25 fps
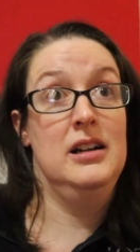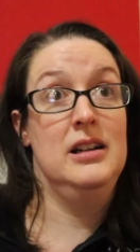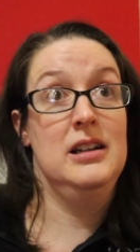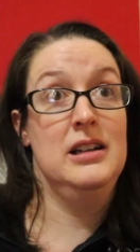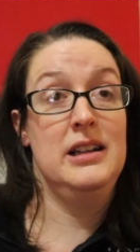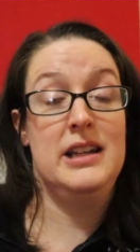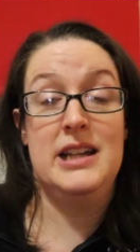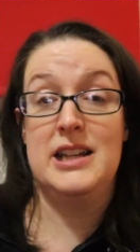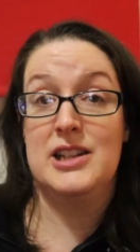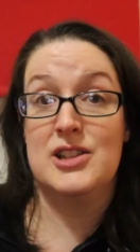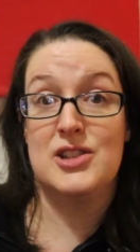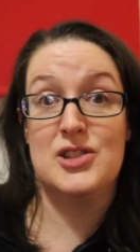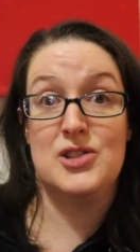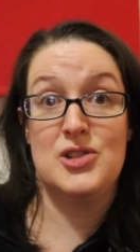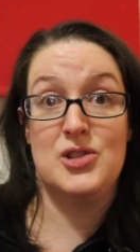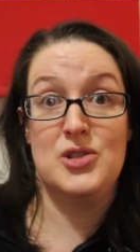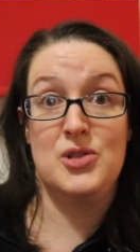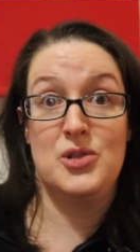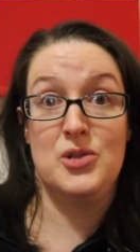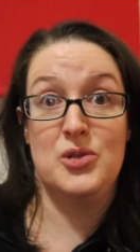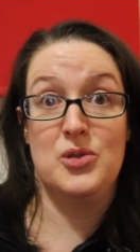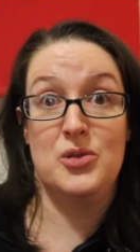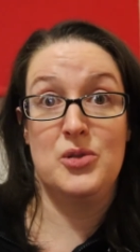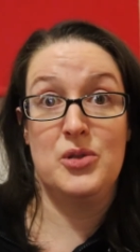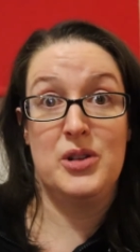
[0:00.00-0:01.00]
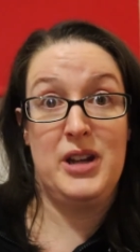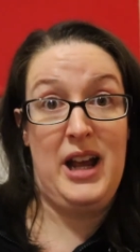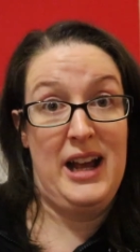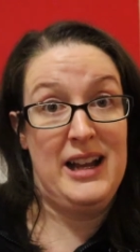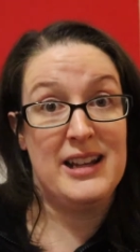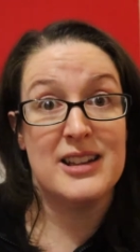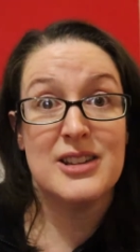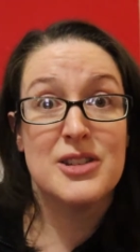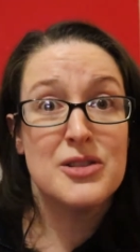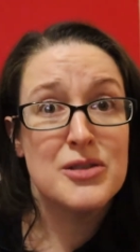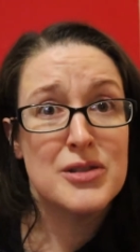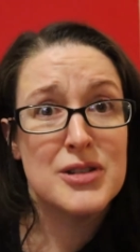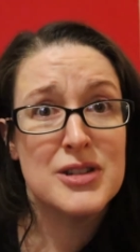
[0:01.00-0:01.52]
lead to
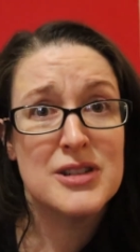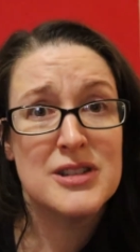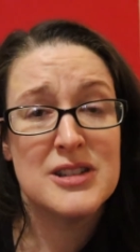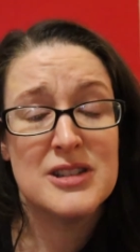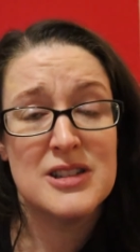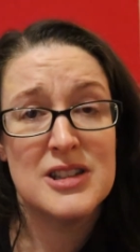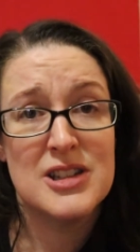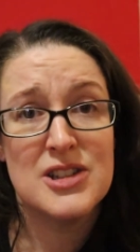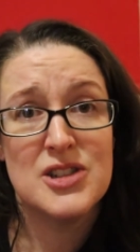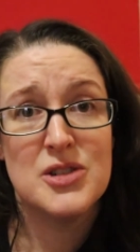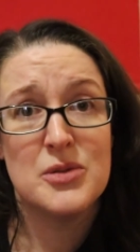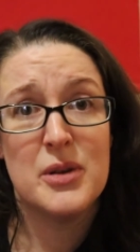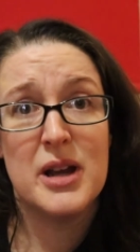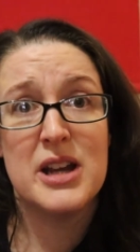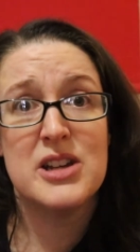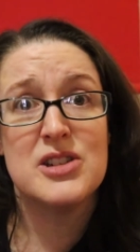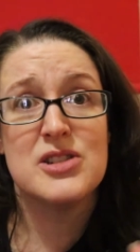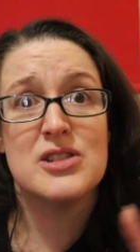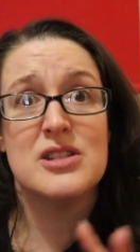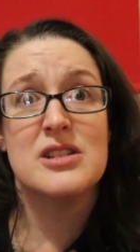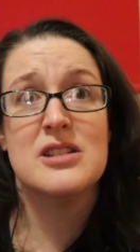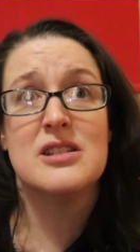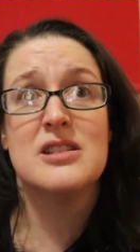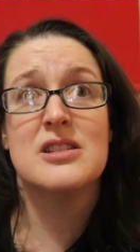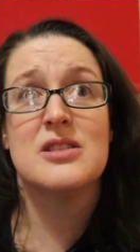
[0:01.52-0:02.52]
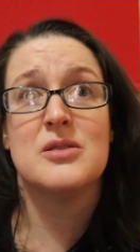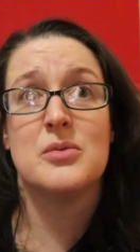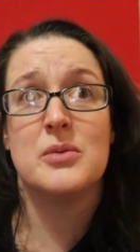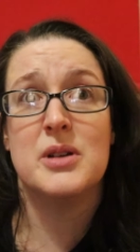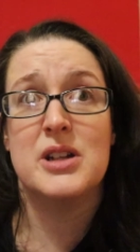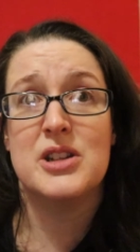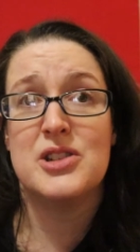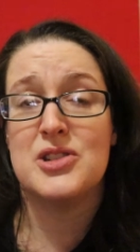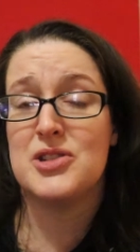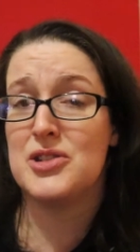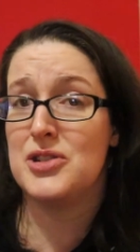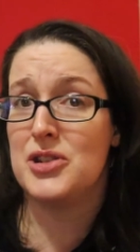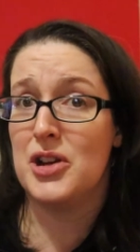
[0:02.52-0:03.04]
cancerous situations,
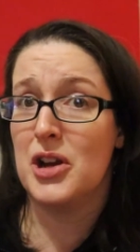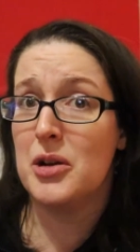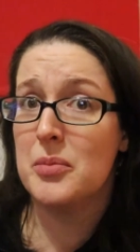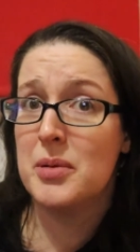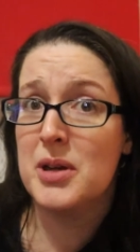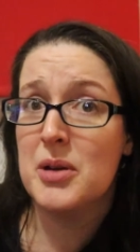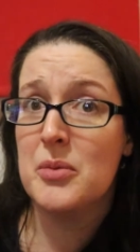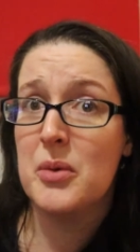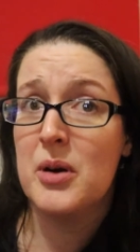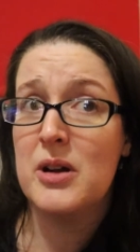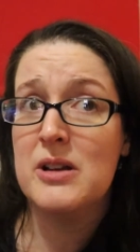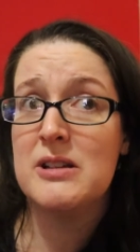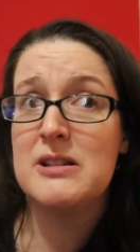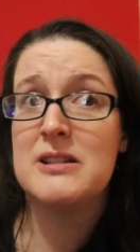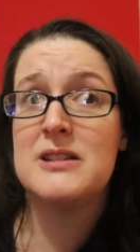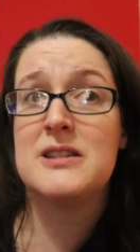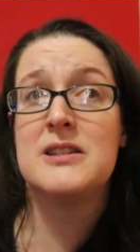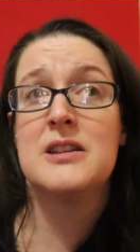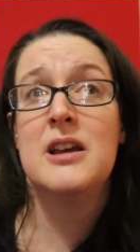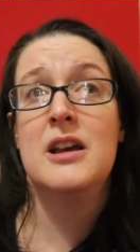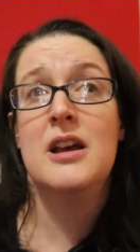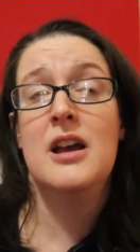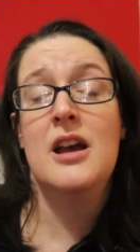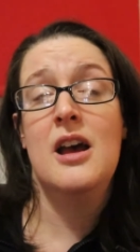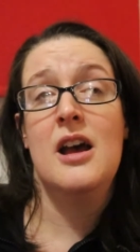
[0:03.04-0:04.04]
which nobody wants.